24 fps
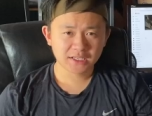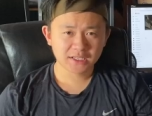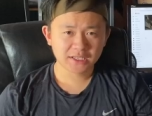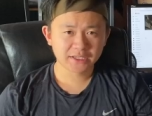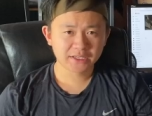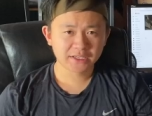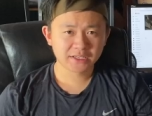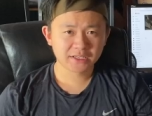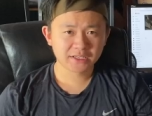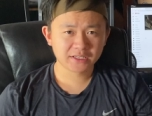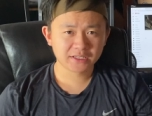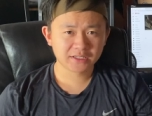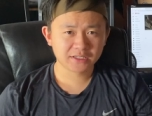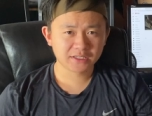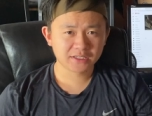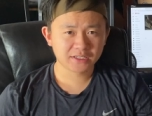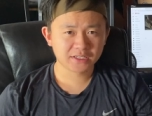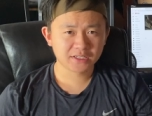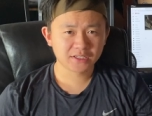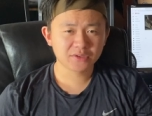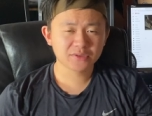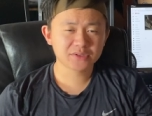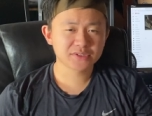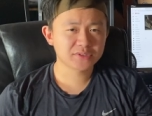and
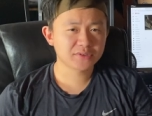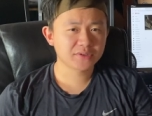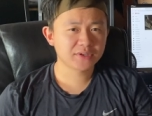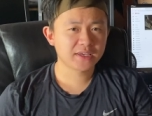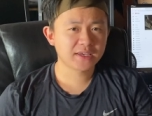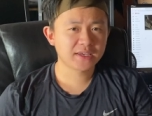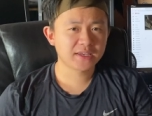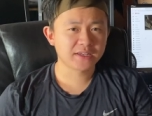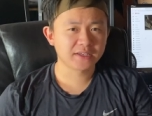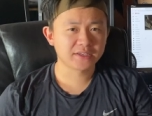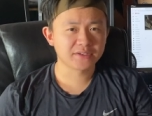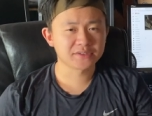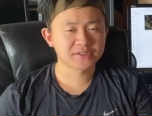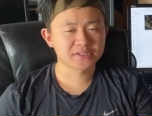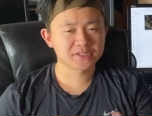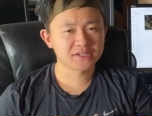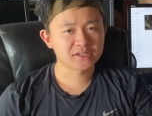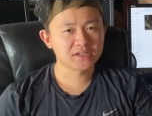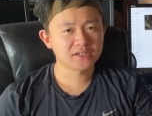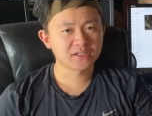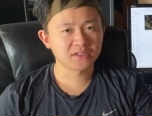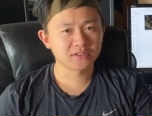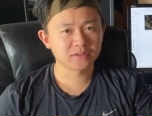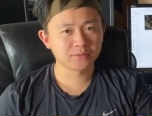it was okay, it was
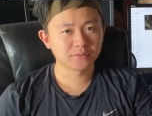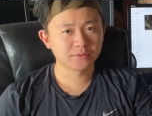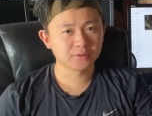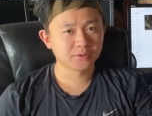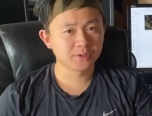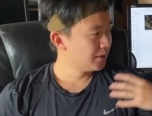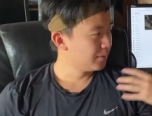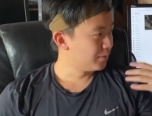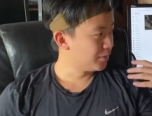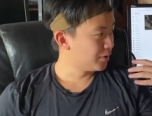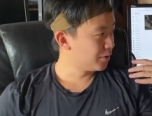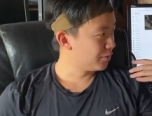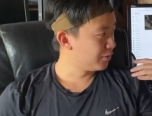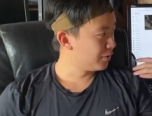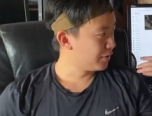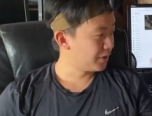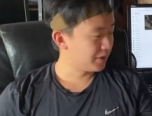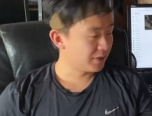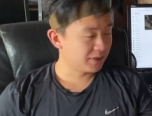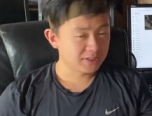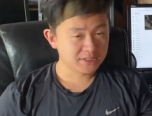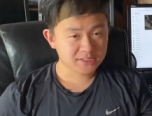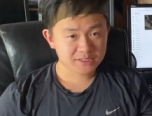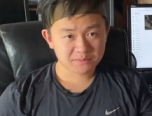tolerable. But with this